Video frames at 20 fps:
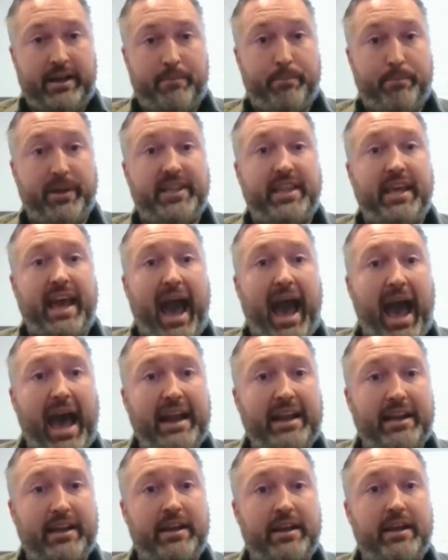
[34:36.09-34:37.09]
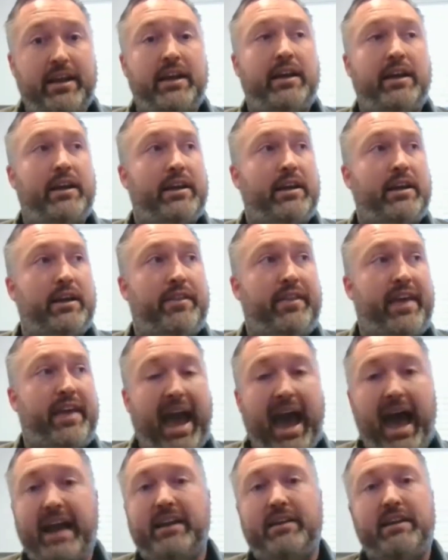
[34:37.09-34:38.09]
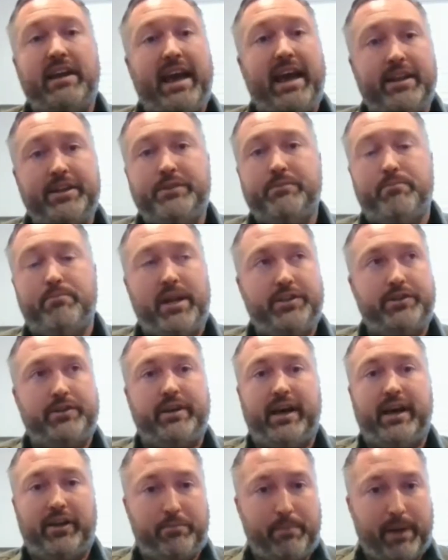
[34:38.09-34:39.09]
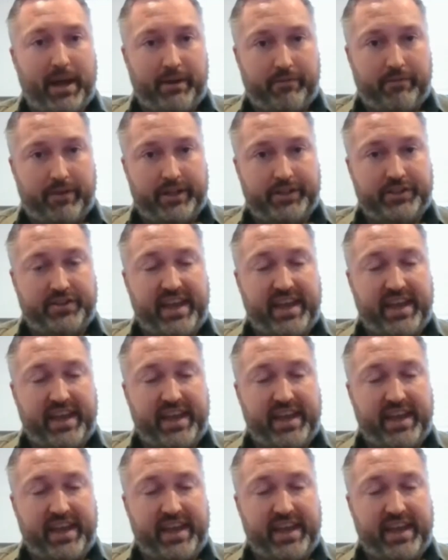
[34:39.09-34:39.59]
But they added They added mental health benefits.